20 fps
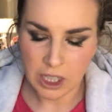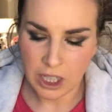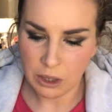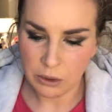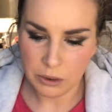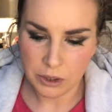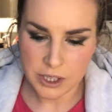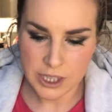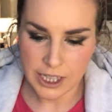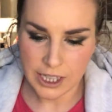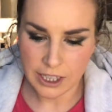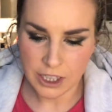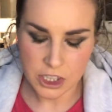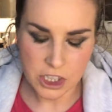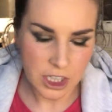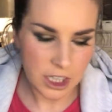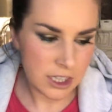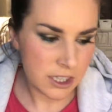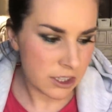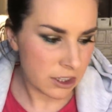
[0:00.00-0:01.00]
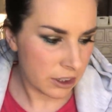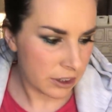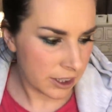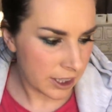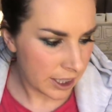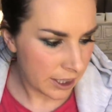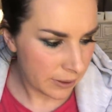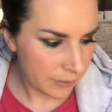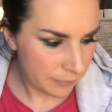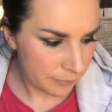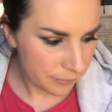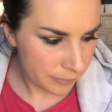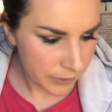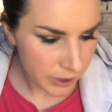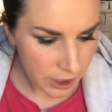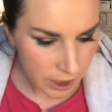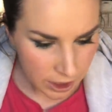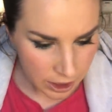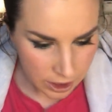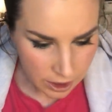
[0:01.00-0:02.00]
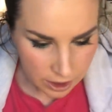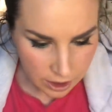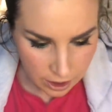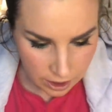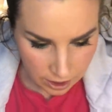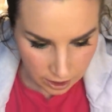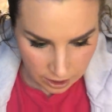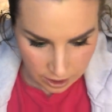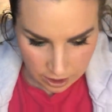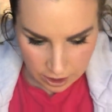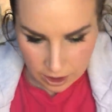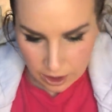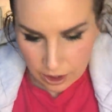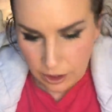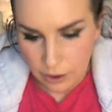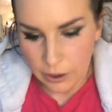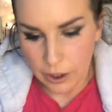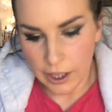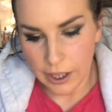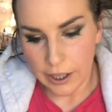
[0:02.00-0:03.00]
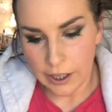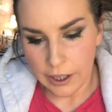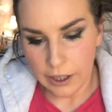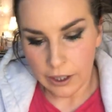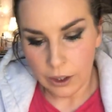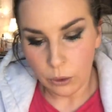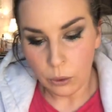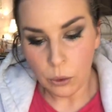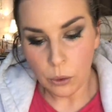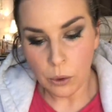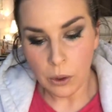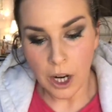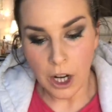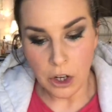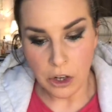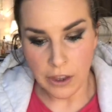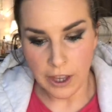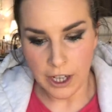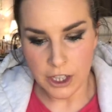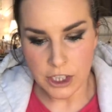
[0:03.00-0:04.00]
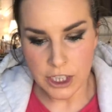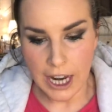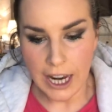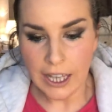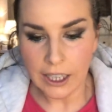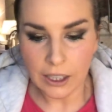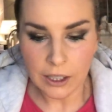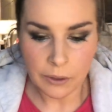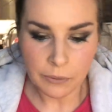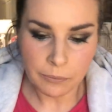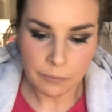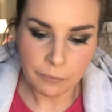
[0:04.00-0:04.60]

I won't take the chance on that. Ooh, another gel.